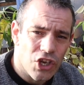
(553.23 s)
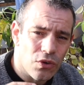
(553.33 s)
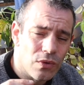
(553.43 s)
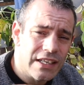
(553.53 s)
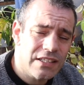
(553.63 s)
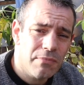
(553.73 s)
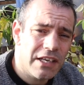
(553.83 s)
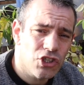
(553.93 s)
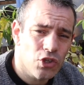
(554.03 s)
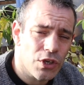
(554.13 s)
you need to
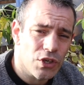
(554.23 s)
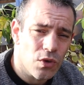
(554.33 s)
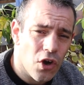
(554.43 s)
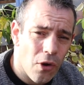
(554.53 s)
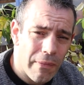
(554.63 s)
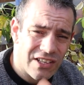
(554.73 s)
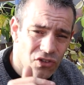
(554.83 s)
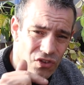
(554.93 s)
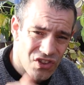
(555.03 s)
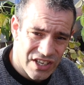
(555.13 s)
make sure you comment
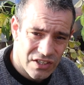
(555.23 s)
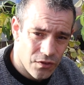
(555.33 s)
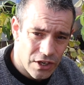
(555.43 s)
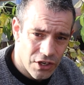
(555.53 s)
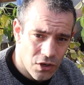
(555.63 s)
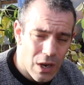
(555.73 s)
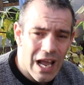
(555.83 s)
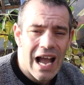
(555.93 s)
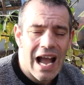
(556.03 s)
on this video